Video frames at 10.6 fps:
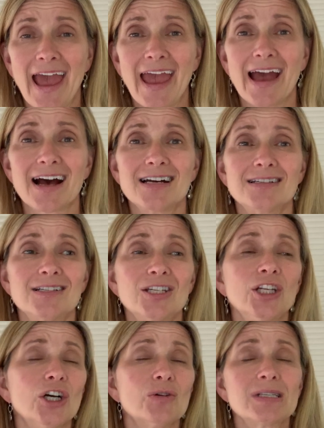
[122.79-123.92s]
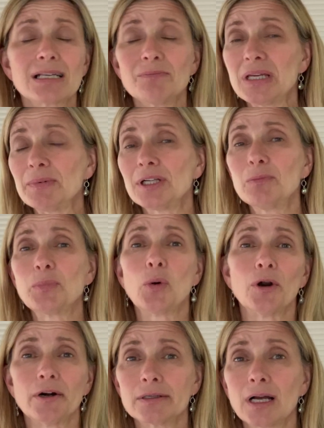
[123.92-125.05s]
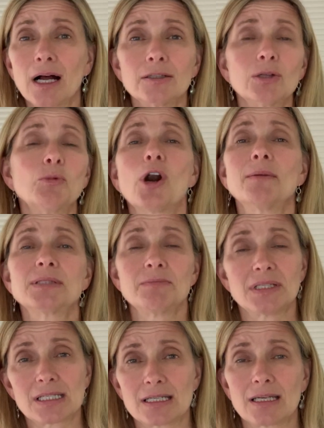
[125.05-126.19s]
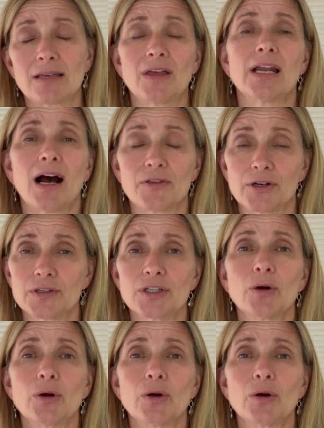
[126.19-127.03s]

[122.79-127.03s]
And, some people are born a little more optimistic than others.